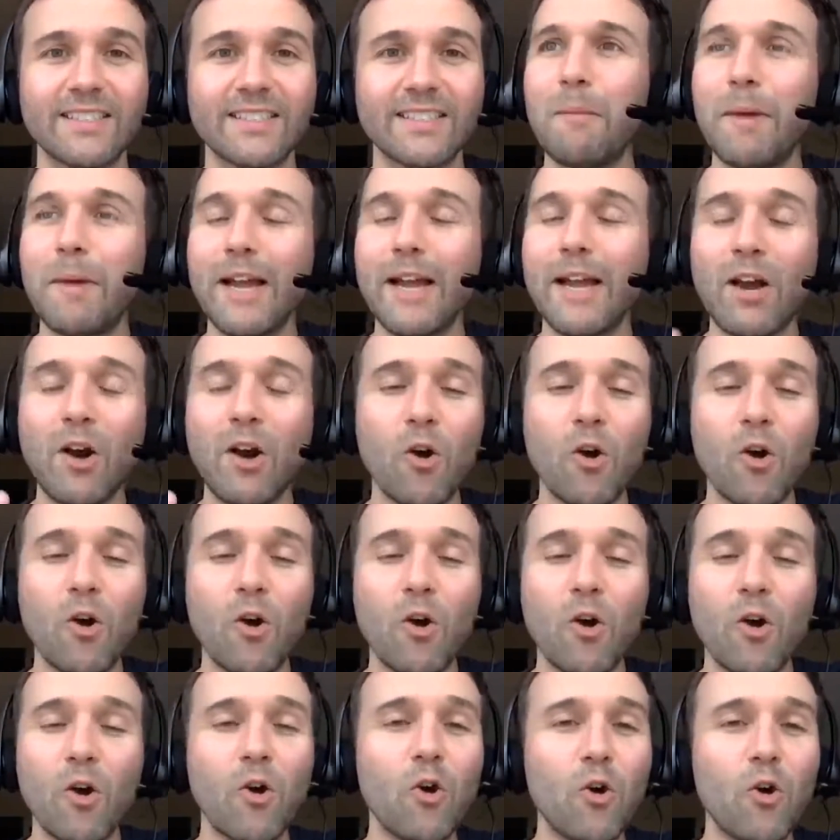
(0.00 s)
My
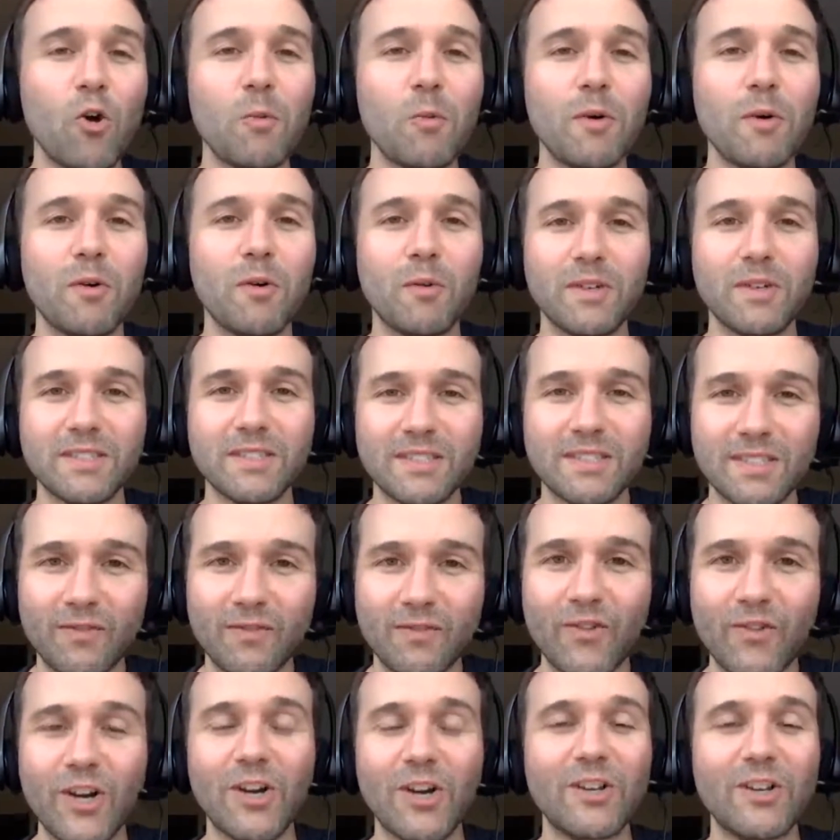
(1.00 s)
home was
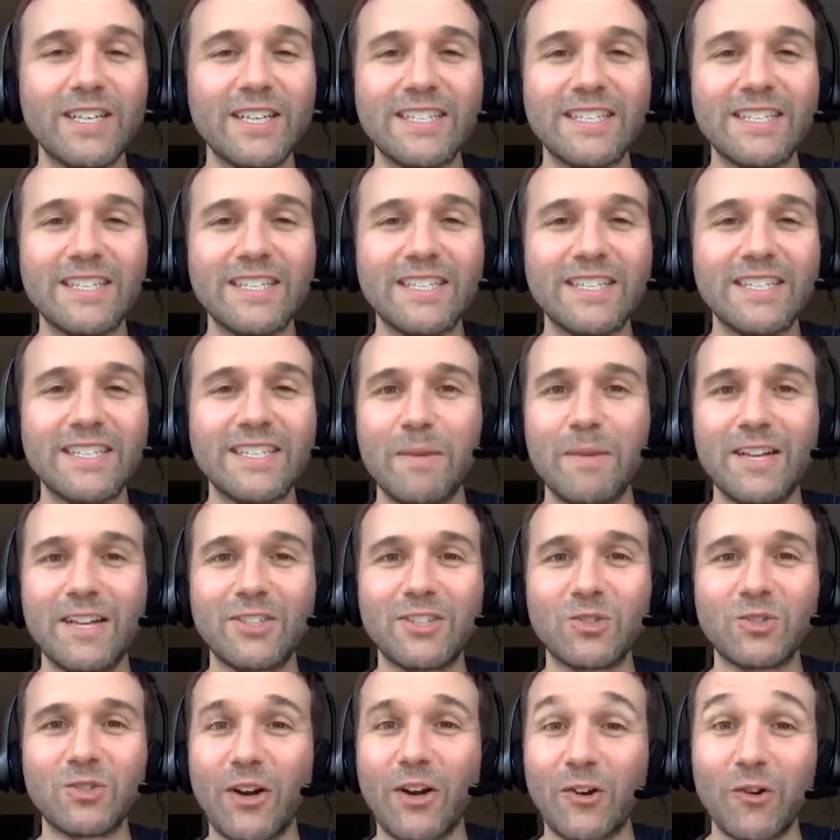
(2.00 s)
severely damaged,
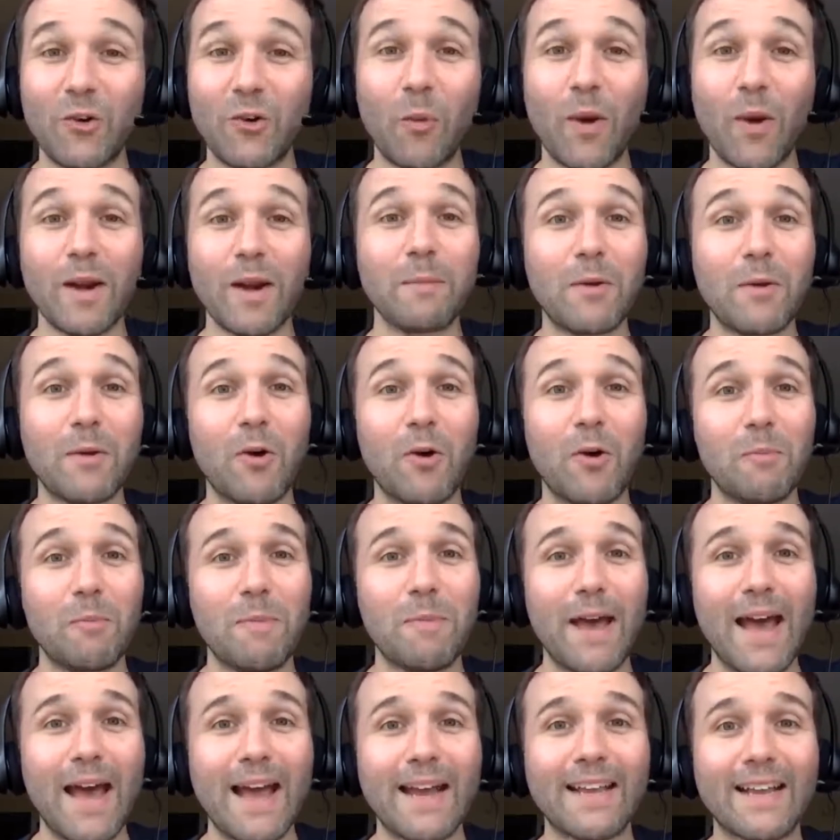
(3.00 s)
so I don't know when I'm going
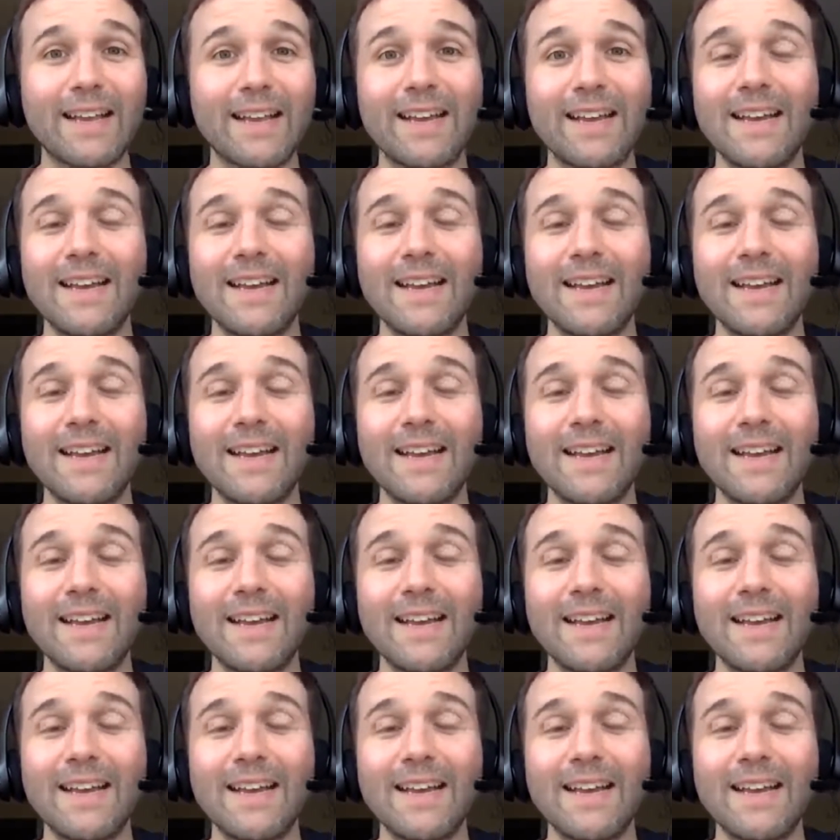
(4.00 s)
back.